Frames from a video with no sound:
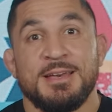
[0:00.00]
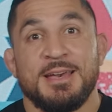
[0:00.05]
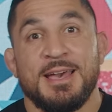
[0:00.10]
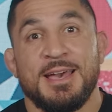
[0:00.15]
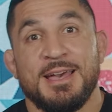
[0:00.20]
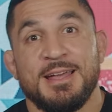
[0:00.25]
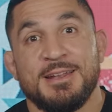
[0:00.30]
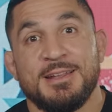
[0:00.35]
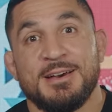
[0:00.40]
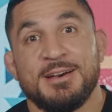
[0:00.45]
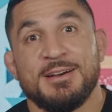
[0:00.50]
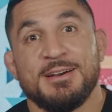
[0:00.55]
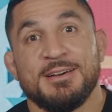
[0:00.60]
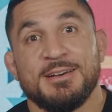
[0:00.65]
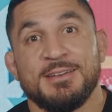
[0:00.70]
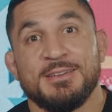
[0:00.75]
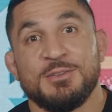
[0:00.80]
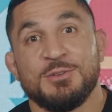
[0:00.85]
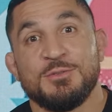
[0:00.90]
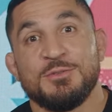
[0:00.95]
and
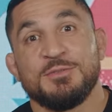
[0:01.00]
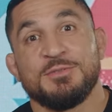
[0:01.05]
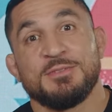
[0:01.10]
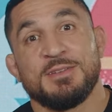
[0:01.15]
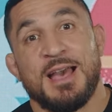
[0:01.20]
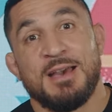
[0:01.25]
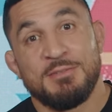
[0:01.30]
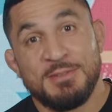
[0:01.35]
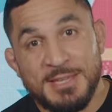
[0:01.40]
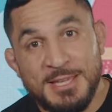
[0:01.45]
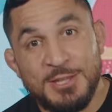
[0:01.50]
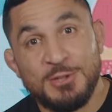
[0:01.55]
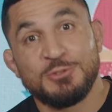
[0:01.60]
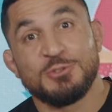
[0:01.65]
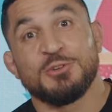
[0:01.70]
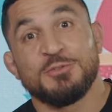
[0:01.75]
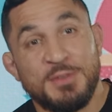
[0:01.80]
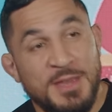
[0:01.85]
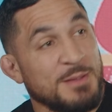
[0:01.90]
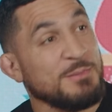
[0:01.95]
uh, you haven't killed
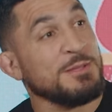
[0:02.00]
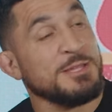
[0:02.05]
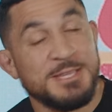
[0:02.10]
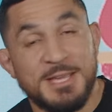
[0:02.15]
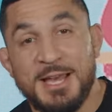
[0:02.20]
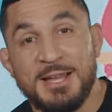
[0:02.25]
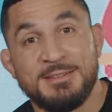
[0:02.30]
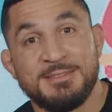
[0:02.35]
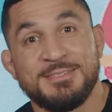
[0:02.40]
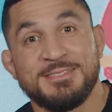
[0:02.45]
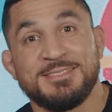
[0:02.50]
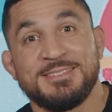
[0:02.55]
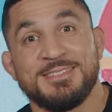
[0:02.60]
your family yet,